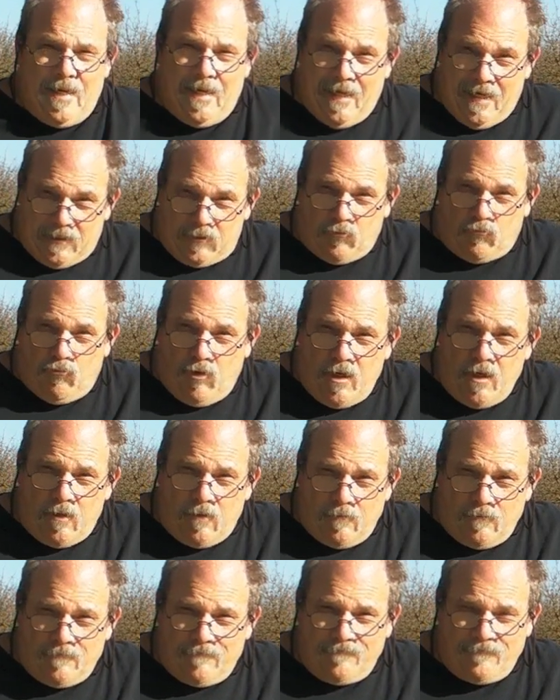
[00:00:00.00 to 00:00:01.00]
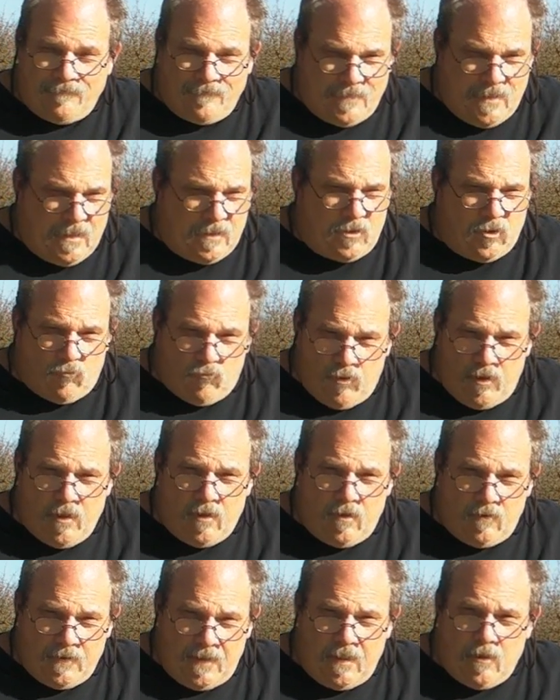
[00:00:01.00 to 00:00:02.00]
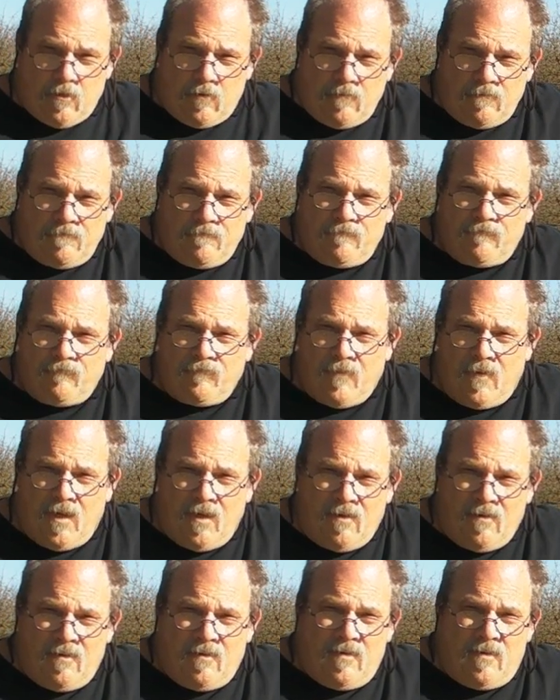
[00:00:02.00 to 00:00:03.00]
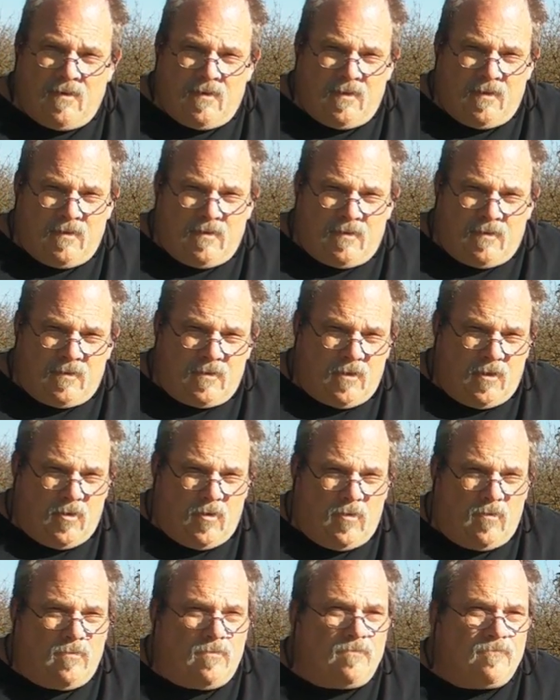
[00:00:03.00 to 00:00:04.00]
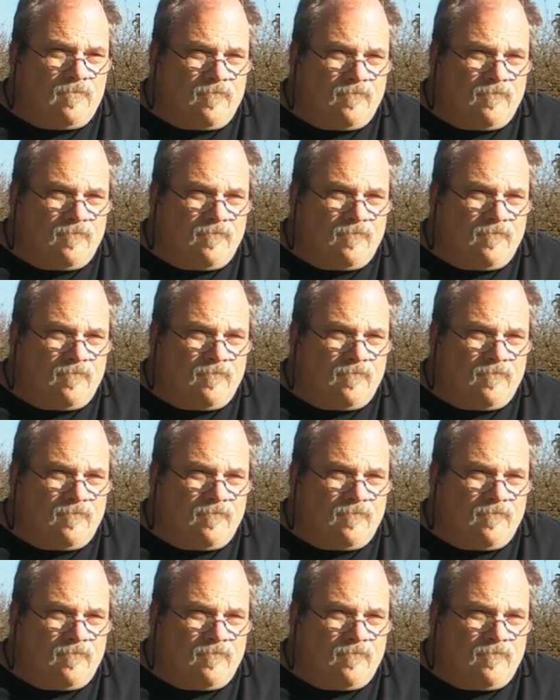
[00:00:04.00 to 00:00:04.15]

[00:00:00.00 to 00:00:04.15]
it's real. It's a real deal. So,